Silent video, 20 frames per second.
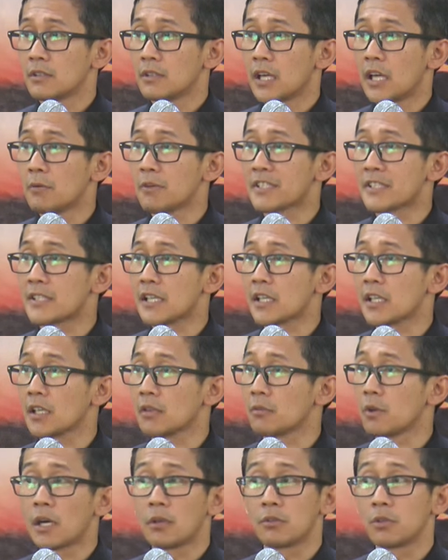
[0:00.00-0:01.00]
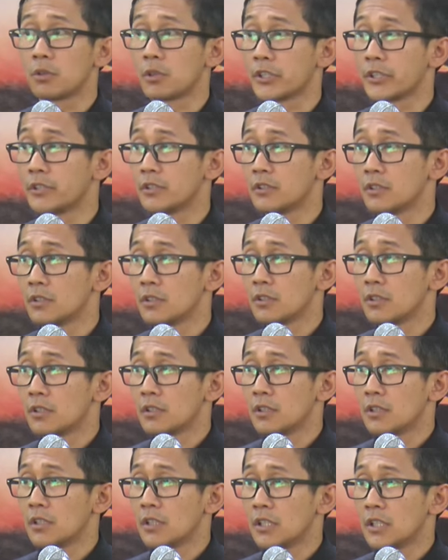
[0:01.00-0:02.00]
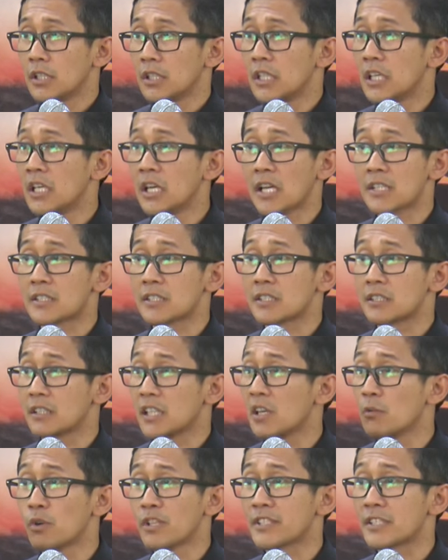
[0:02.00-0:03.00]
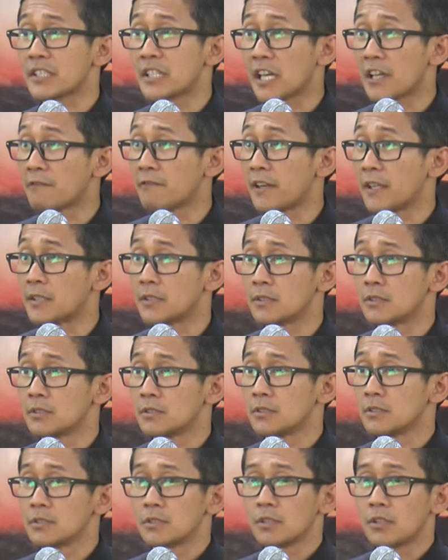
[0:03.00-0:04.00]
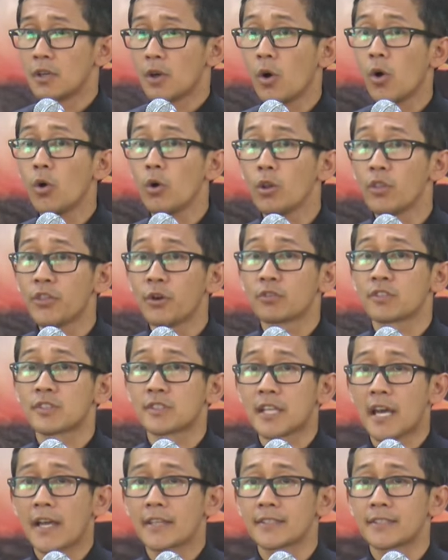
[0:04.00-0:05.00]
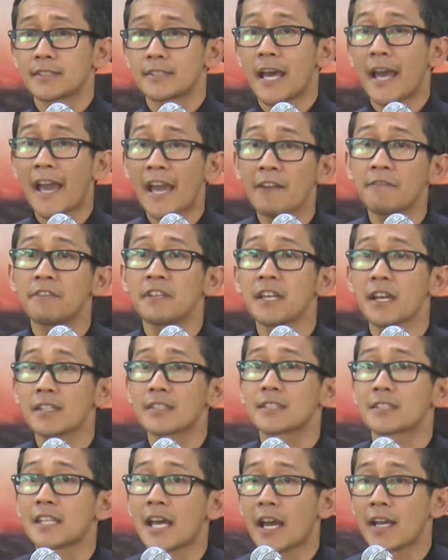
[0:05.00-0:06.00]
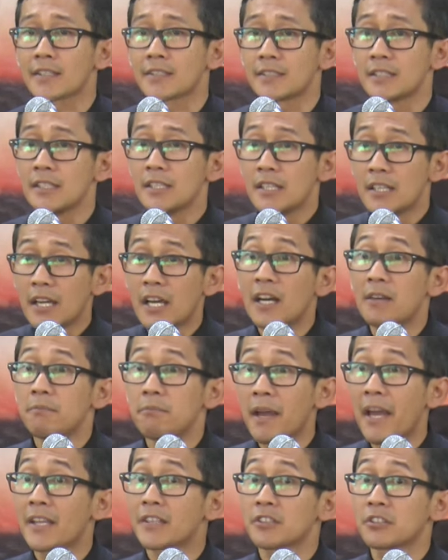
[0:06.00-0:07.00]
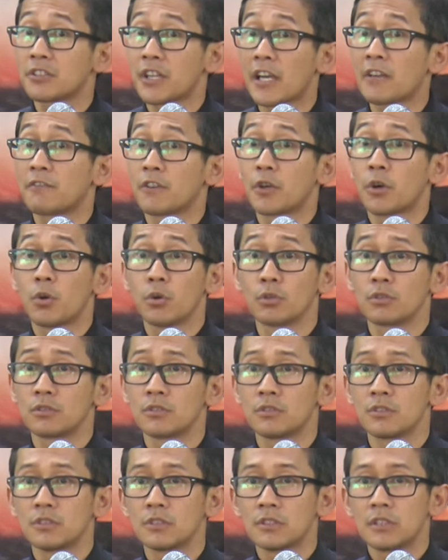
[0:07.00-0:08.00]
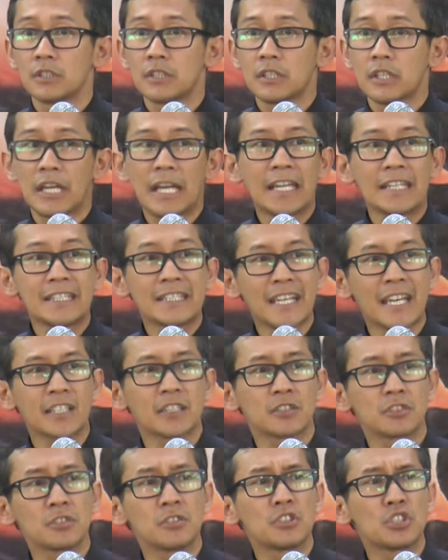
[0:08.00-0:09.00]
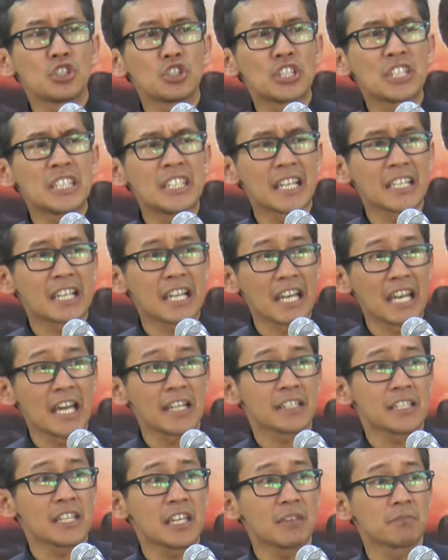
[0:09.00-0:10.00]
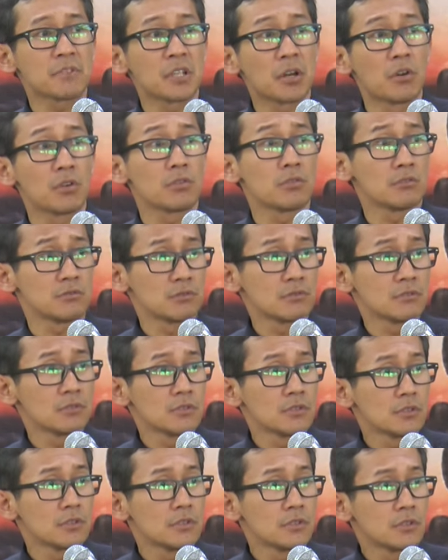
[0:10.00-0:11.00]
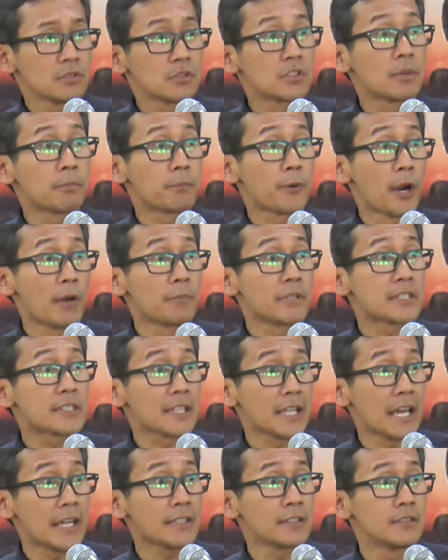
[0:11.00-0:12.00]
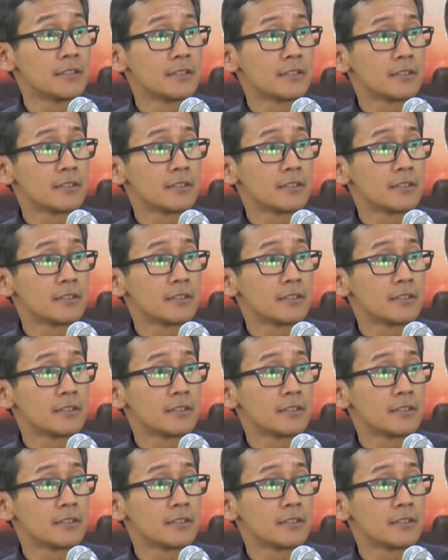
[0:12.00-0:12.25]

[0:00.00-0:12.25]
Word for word: I was thinking, wow, Lord, he, has, he was given all those tasks, the heaviest tasks a man could ever hold. And yet you did not let him go to the promised land.